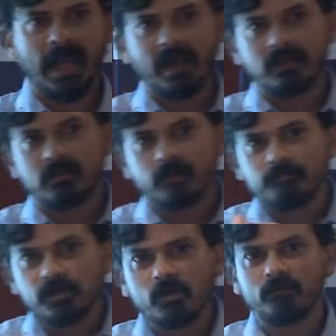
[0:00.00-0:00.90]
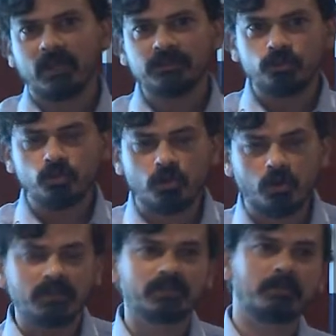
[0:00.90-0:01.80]
And be, once you
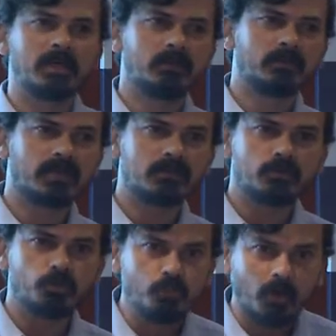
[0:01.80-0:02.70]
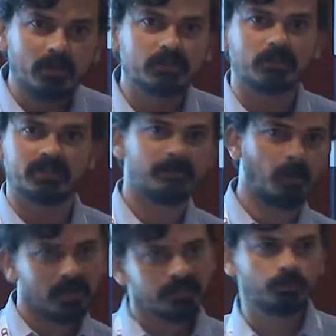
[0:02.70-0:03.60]
cross about two models or three
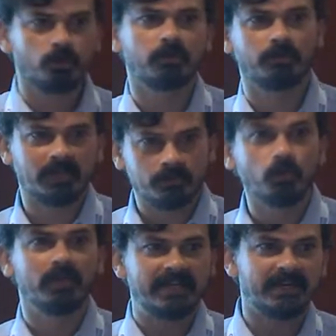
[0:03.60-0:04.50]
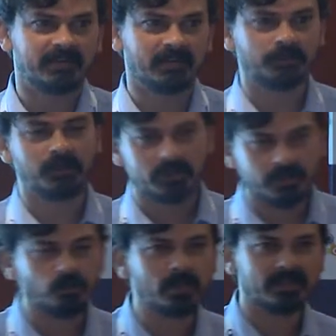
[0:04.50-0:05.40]
models, you'll, you'll need this, because a
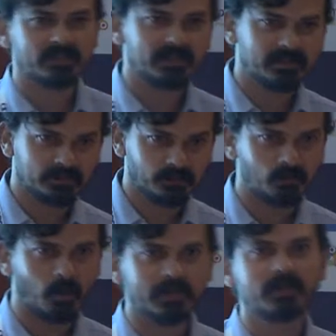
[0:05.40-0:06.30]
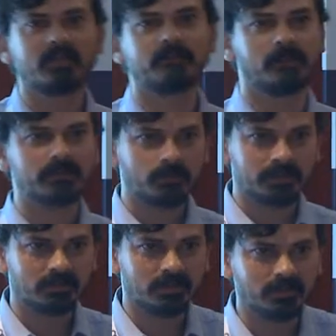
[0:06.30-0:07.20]
new data scientist will walk in and the first
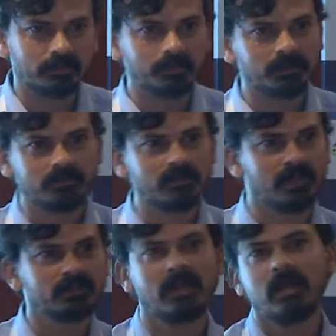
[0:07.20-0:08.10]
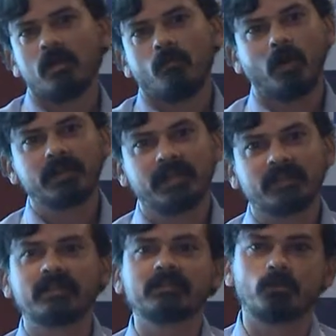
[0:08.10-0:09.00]
question that this person will ask, what data
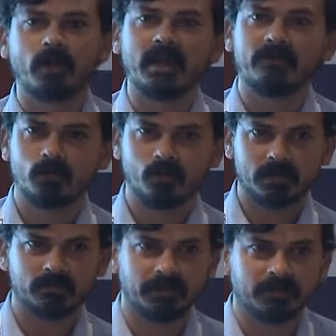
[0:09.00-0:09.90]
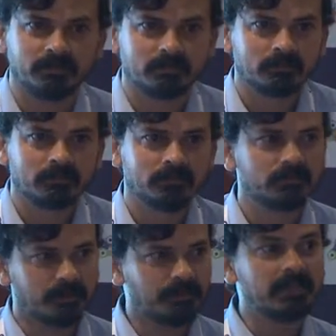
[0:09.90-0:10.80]
sets do I have to work with?
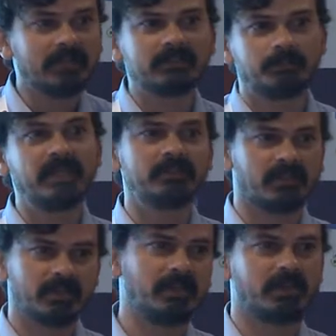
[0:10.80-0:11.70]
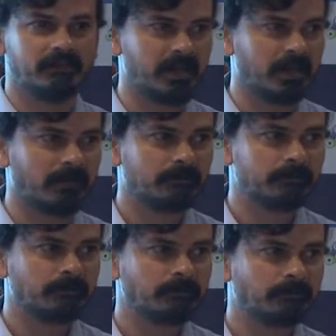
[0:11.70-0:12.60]
Something that is being generated every day.
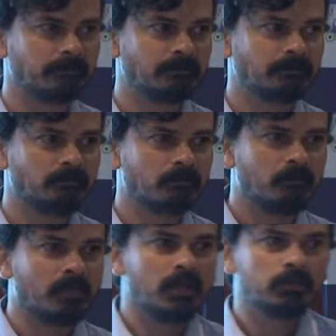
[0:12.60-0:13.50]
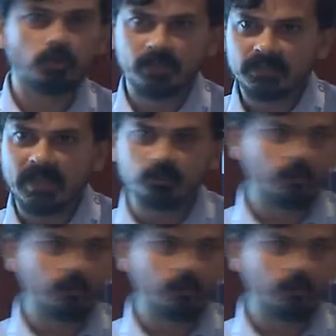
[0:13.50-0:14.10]
So there has